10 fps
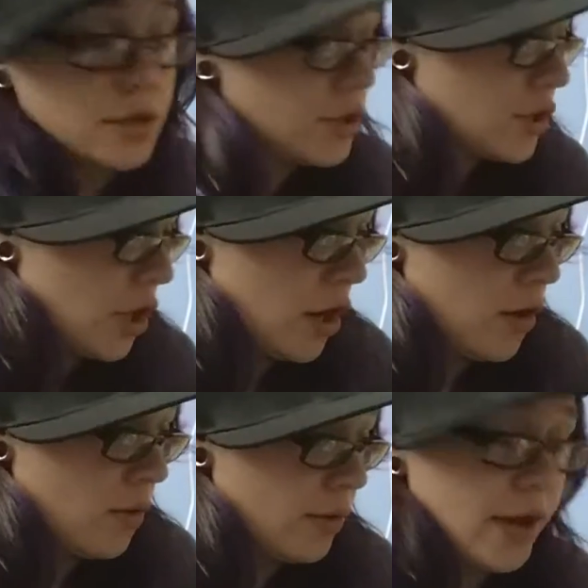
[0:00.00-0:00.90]

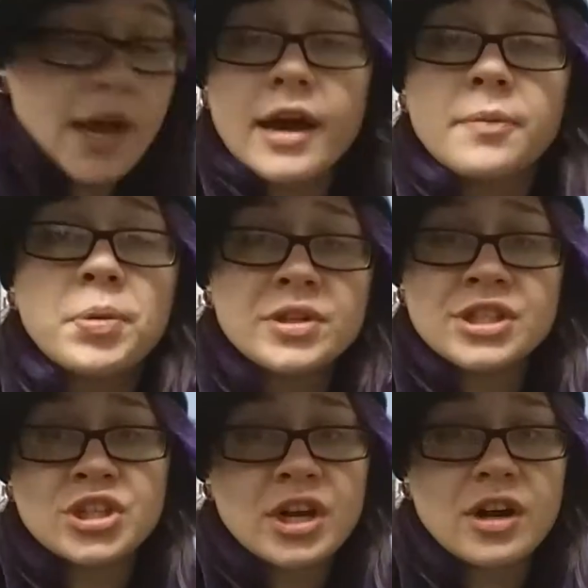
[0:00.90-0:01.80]
So yeah, pull
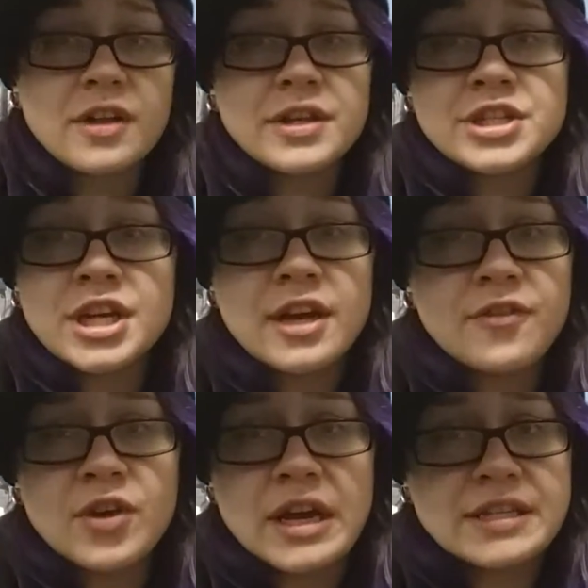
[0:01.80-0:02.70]
the trigger on this shit
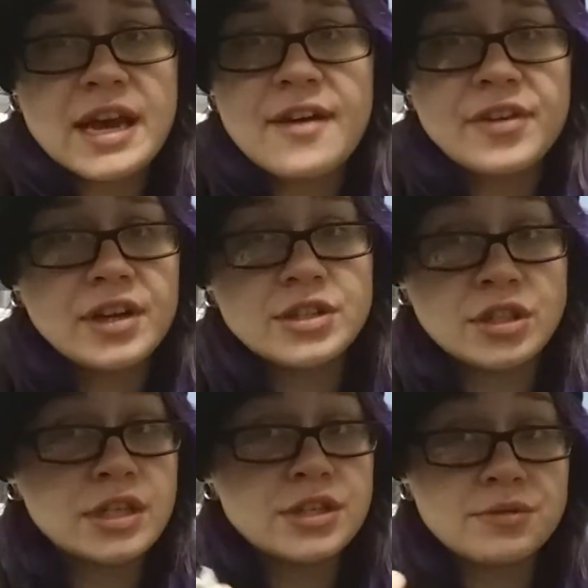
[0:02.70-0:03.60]
if you guys haven't.
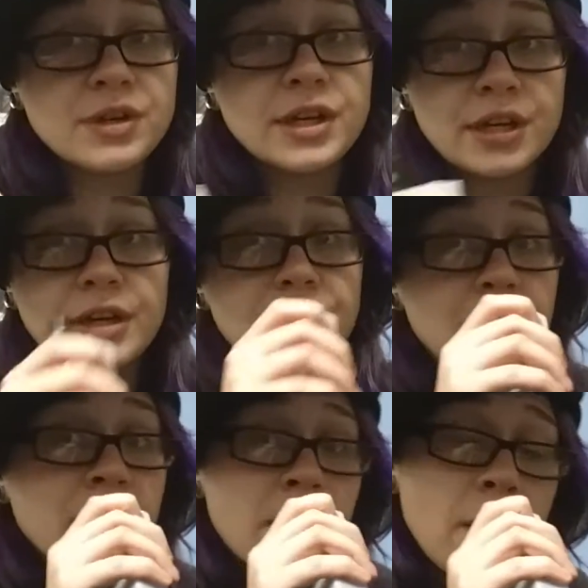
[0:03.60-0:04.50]
It's it's really good.